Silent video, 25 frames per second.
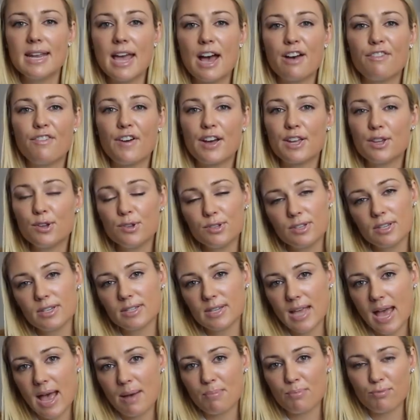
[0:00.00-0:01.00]
Now, if I use
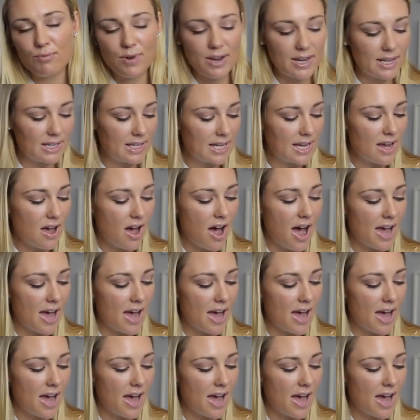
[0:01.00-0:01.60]
this app regularly,